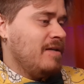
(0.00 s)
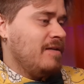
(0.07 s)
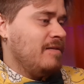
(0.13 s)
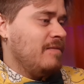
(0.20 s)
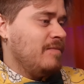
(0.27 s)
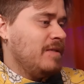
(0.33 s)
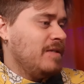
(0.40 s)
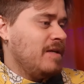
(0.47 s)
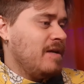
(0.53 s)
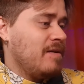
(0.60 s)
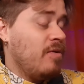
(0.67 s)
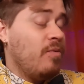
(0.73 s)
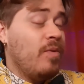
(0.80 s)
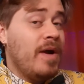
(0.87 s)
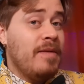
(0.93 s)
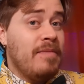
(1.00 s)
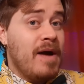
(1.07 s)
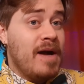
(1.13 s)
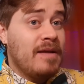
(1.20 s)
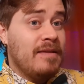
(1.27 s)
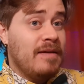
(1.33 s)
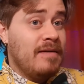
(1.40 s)
That means you got to go way
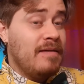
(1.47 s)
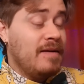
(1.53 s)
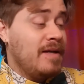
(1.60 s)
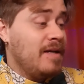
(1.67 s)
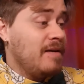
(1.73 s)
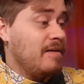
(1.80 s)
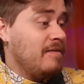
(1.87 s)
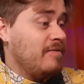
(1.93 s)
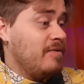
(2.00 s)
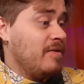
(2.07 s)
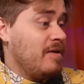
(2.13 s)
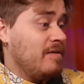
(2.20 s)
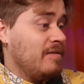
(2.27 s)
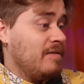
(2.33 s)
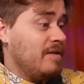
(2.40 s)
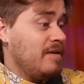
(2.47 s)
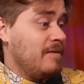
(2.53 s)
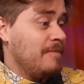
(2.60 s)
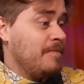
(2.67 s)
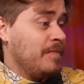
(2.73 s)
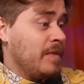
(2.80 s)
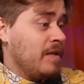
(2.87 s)
back there and get enough crud on there.
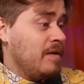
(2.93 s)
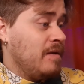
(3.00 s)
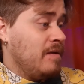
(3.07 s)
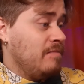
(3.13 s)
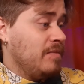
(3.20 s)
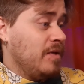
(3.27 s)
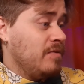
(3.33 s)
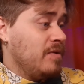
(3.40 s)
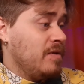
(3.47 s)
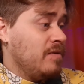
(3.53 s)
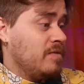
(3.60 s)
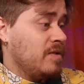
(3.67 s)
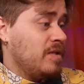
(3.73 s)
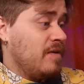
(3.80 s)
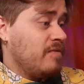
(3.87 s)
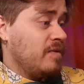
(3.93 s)
Blow the nose several